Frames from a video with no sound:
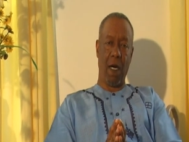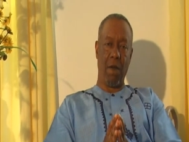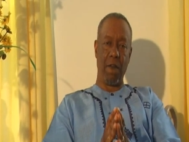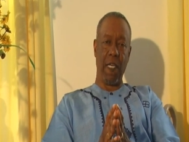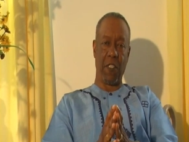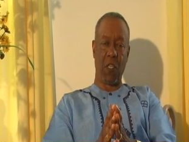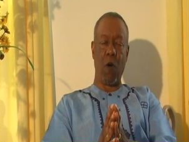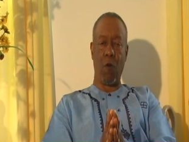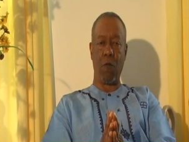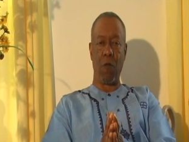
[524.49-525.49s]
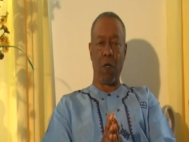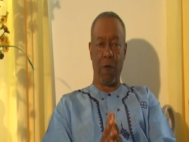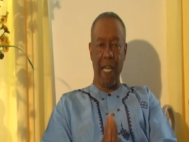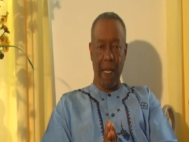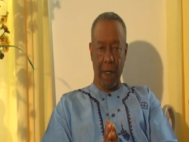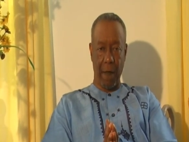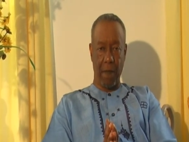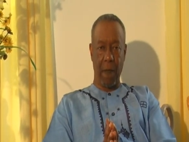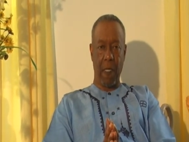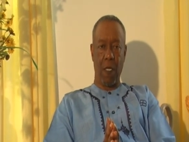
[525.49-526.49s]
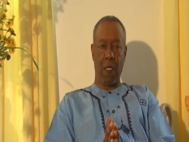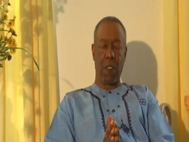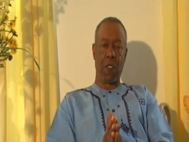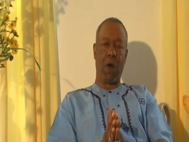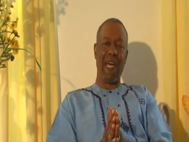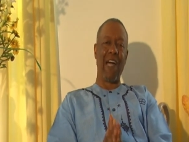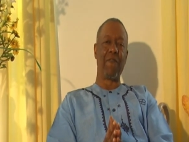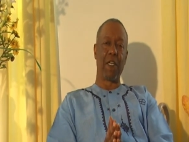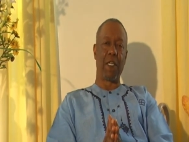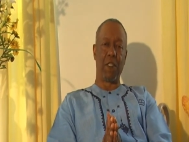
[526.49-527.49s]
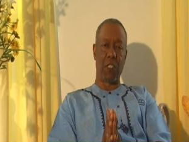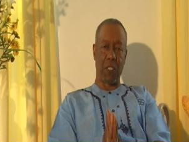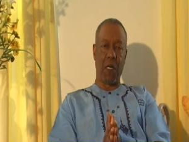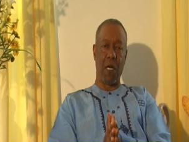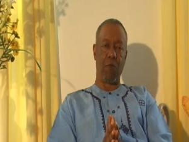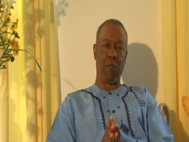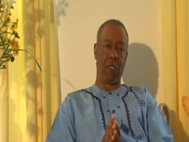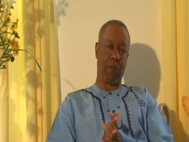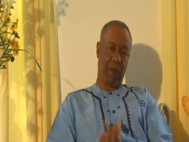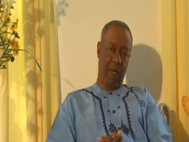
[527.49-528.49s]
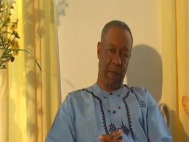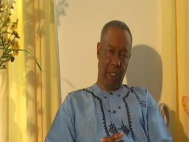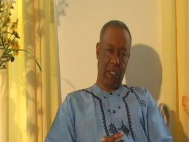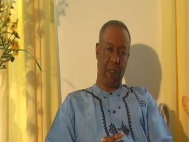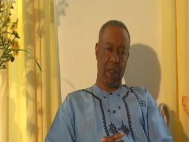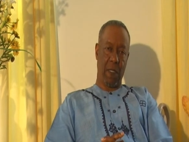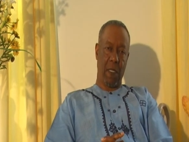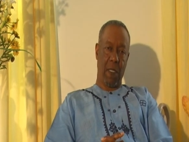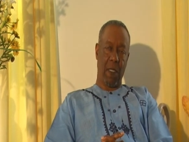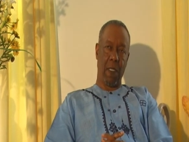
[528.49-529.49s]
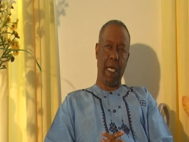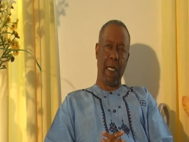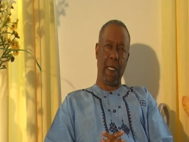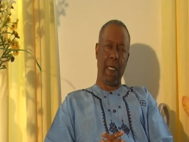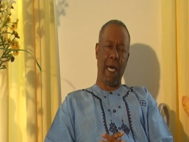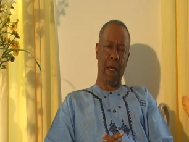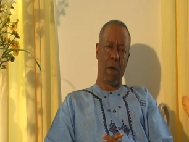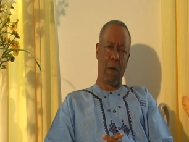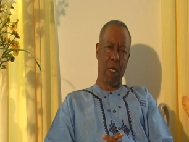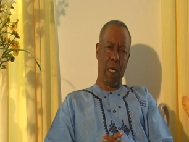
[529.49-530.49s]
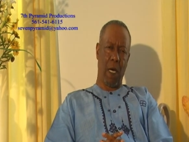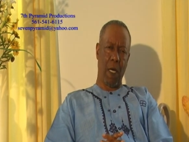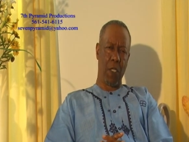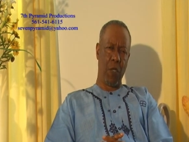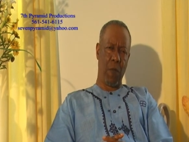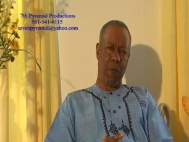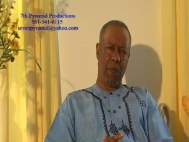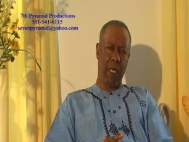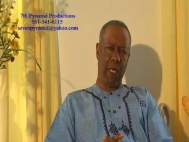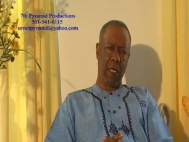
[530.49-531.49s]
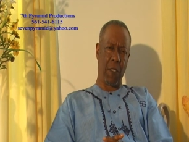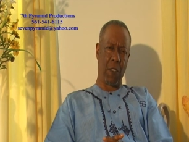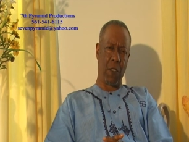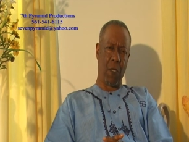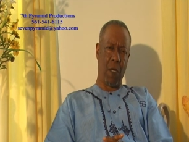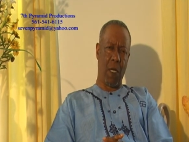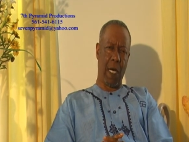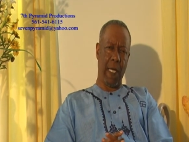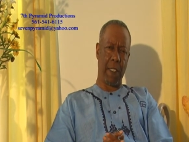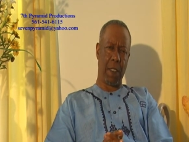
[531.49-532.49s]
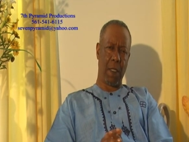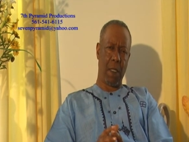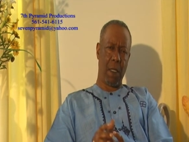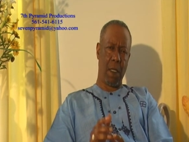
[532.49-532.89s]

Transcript: of its own creator. So Africans start with the premise that not only are human beings not